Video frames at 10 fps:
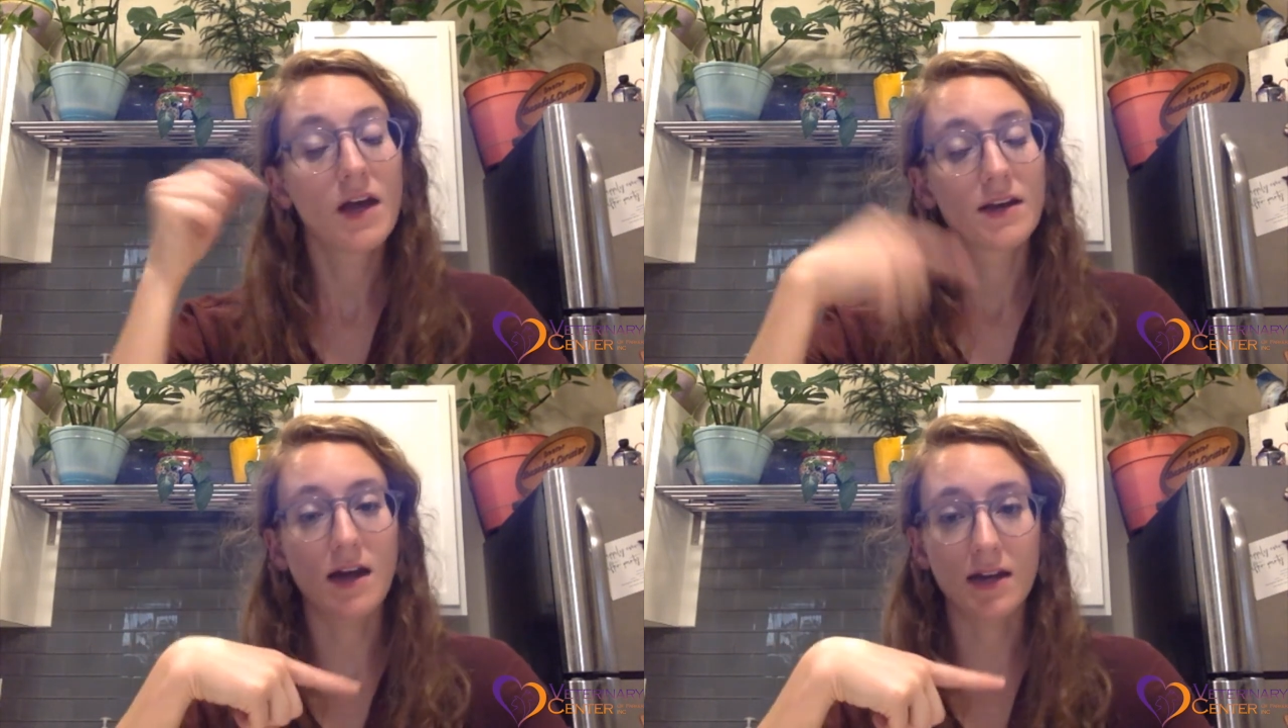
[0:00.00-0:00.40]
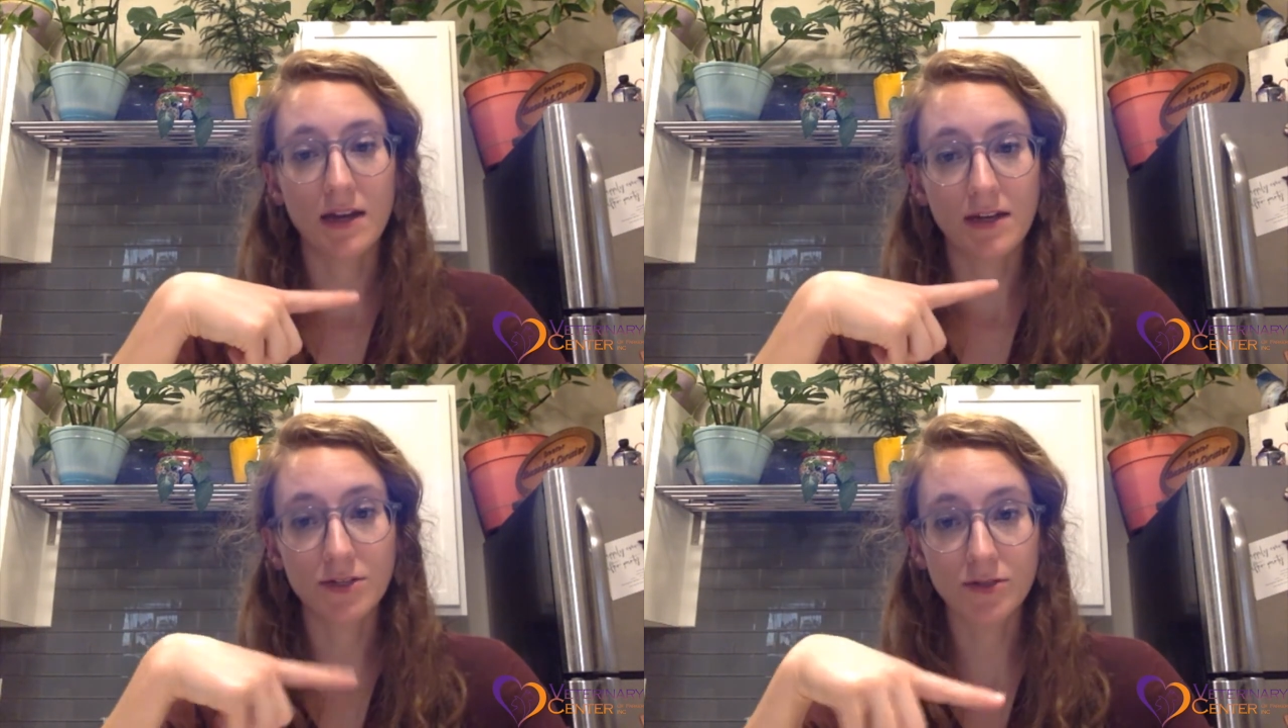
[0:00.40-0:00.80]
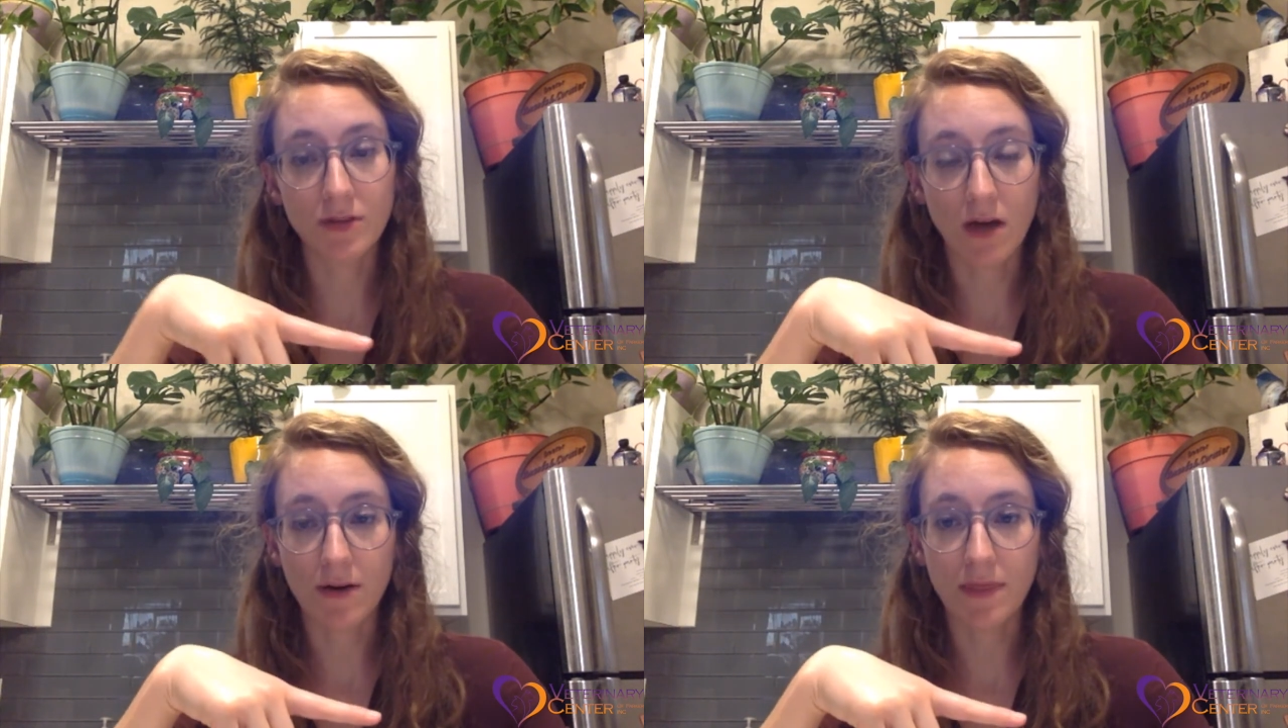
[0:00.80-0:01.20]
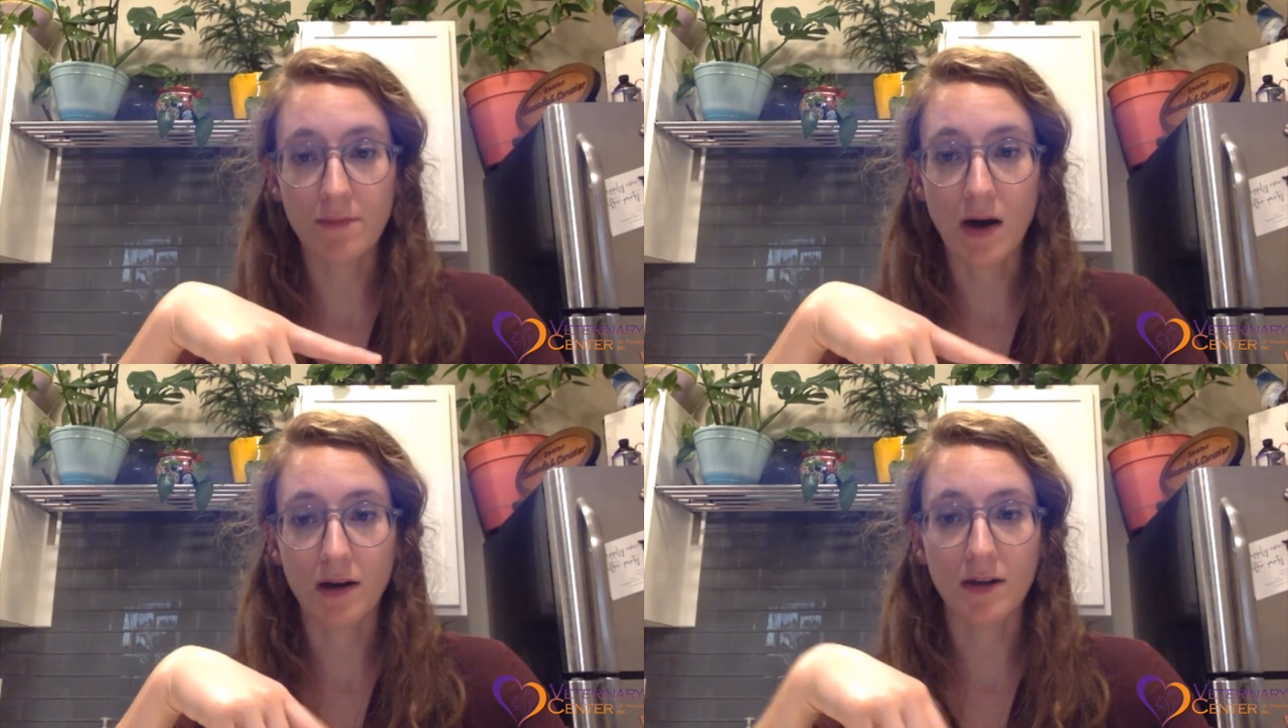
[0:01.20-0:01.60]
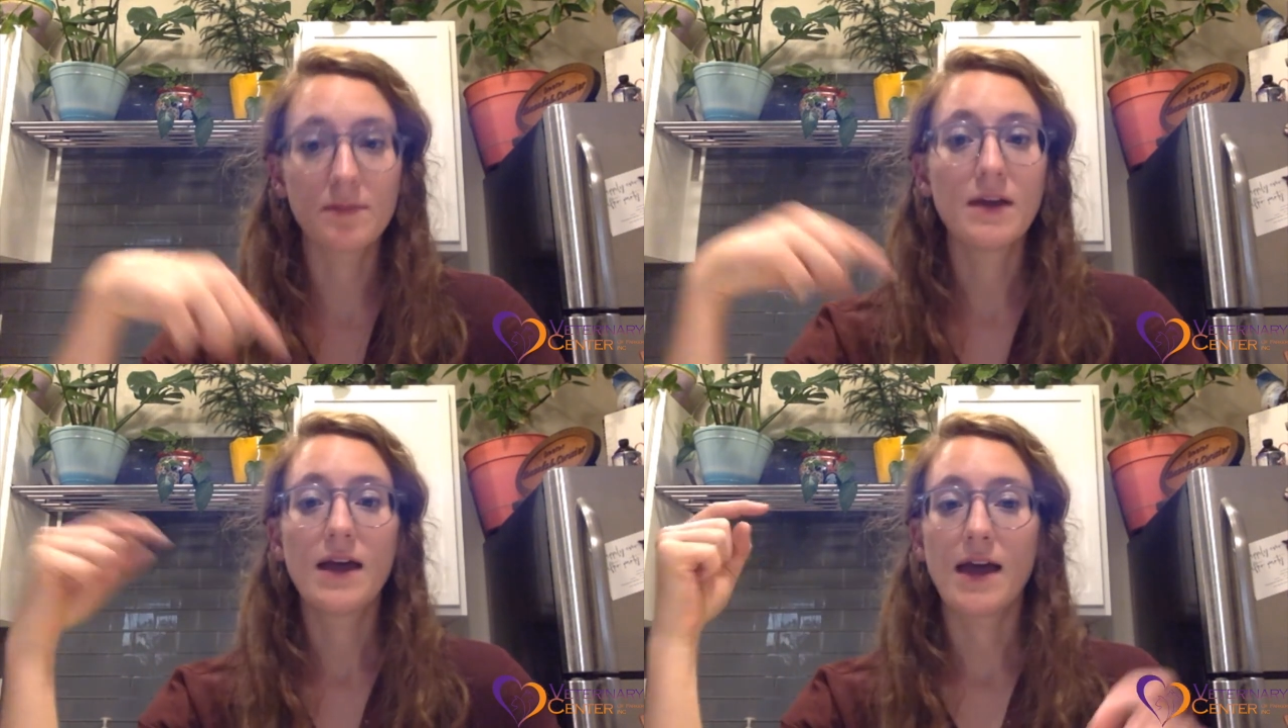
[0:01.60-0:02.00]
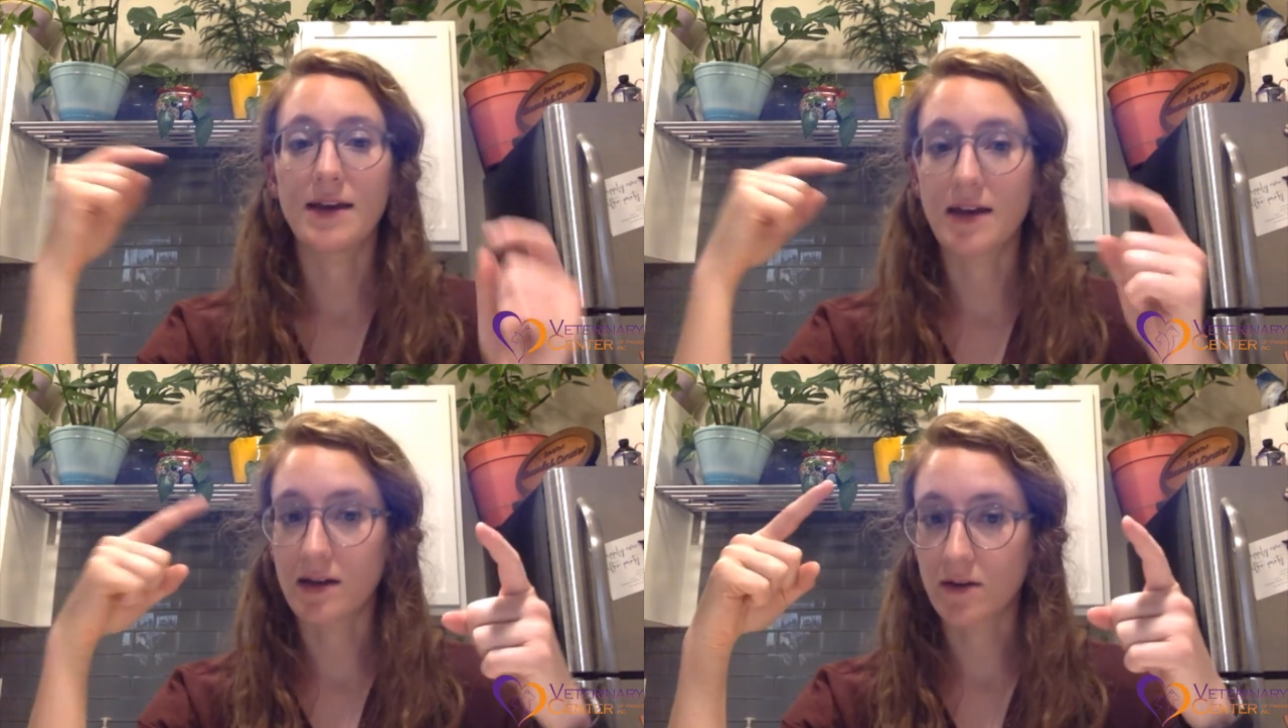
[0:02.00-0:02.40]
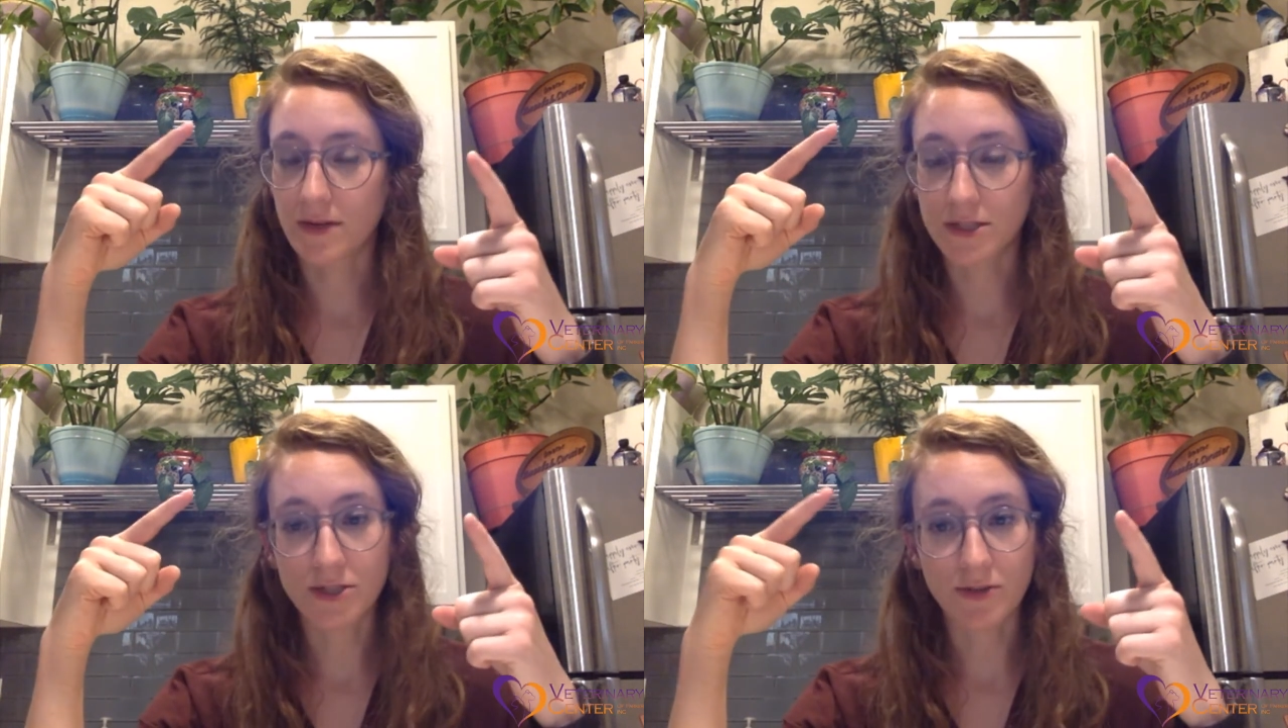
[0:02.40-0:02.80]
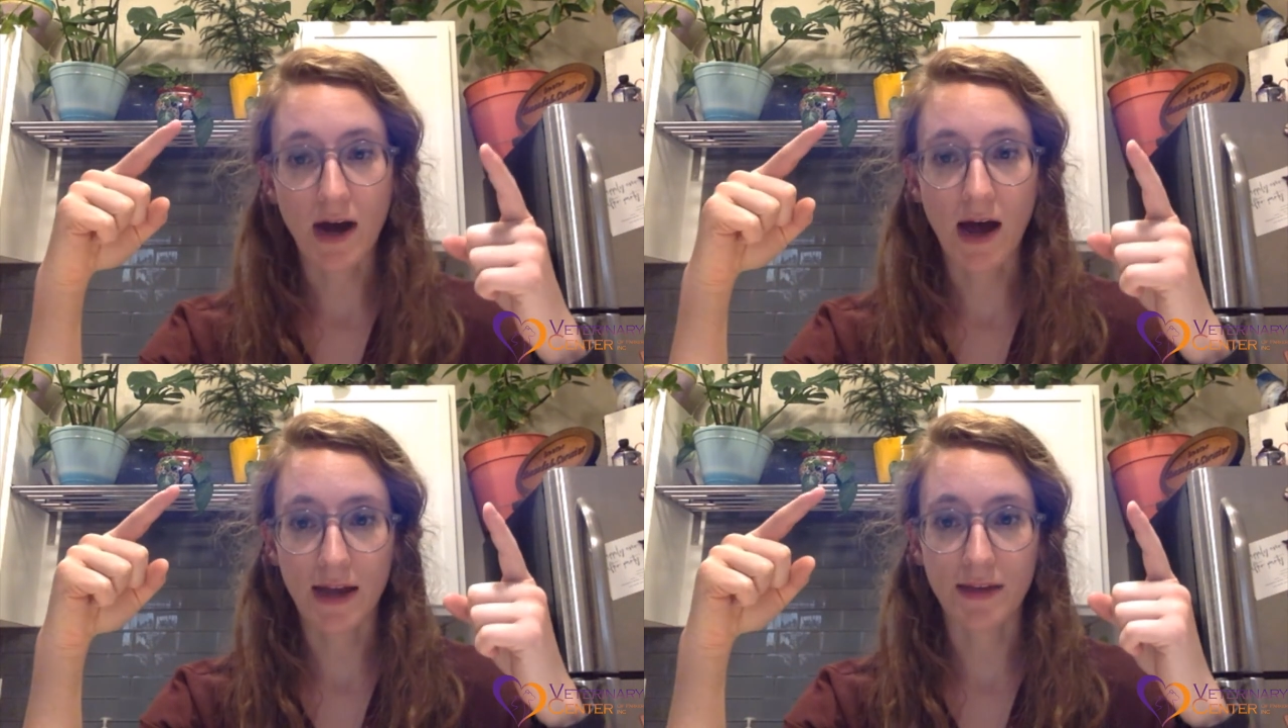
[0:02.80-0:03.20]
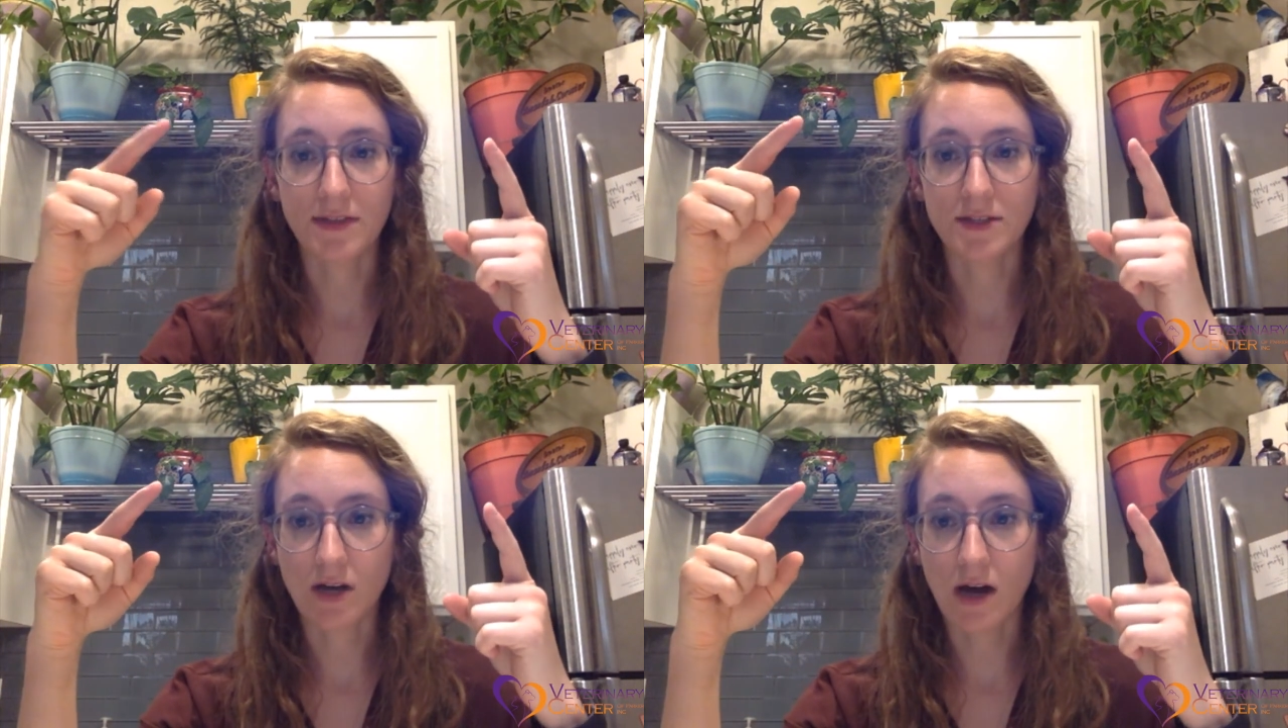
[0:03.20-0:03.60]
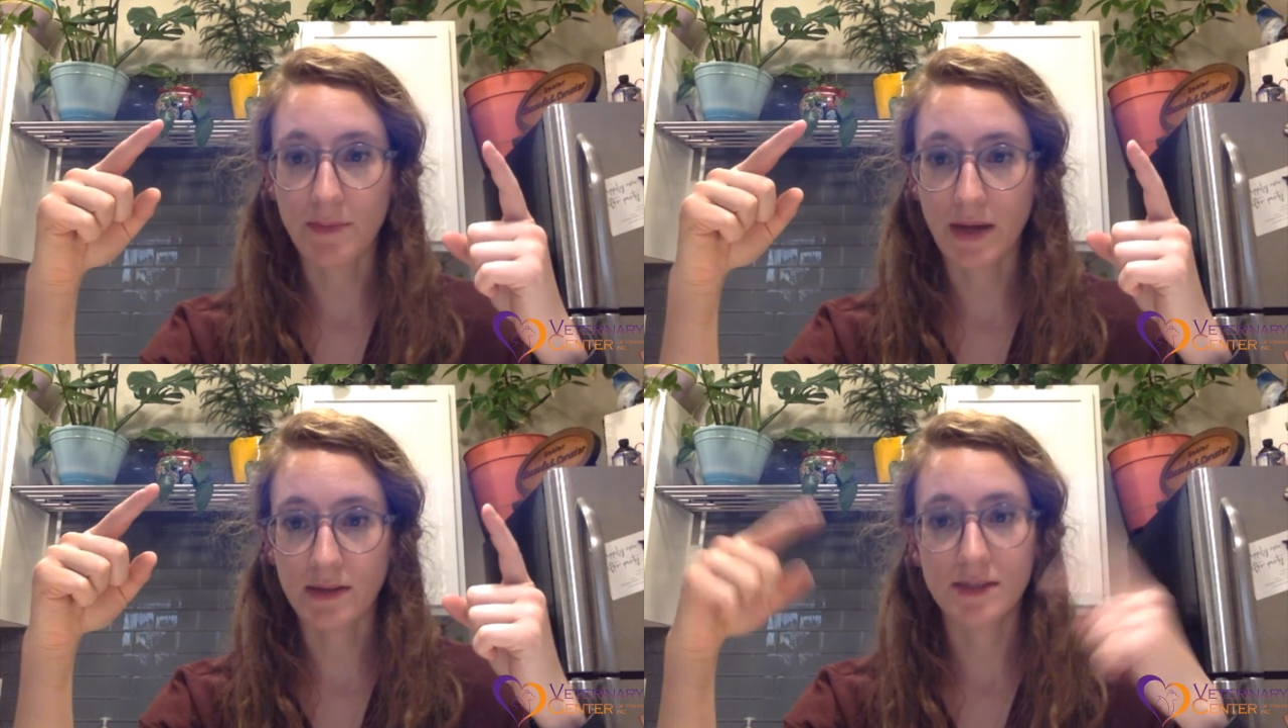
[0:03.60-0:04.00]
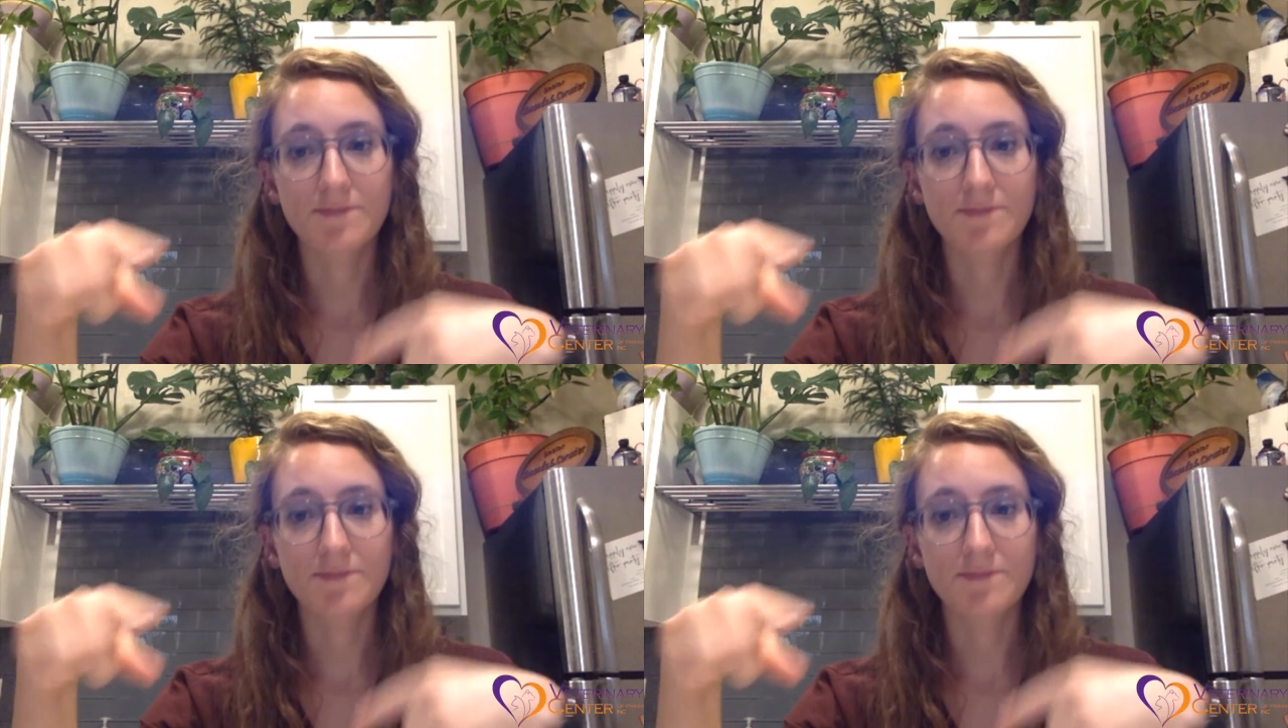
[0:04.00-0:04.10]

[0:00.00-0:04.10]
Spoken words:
not getting too low at the bottom and not going too high at the top ends.